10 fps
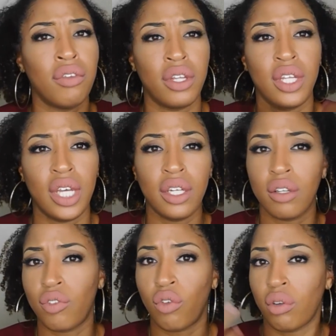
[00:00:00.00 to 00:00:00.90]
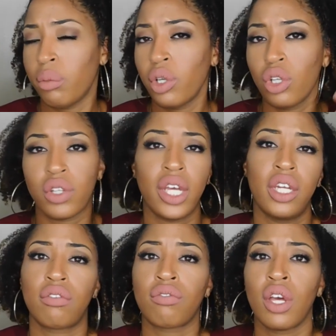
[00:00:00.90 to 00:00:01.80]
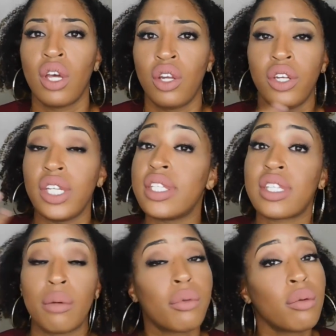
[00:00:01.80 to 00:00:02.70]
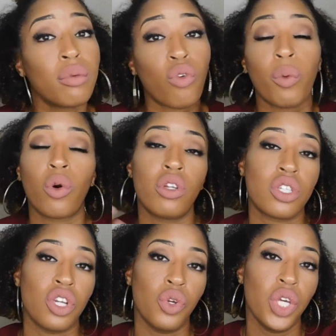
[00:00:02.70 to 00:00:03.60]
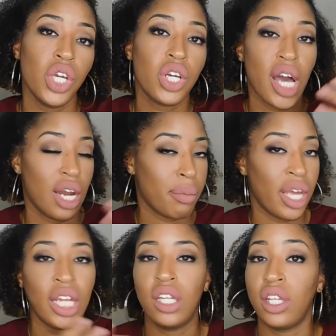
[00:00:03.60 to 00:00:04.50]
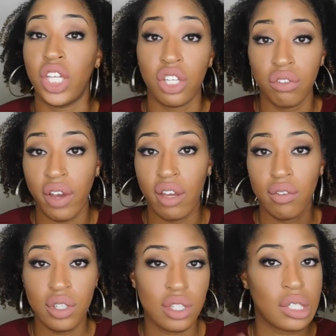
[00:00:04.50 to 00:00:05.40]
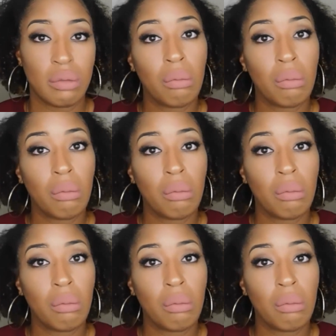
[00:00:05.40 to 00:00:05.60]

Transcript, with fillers: the end of November or the end of December before we go into the new year. Kind of my end of the year favorites.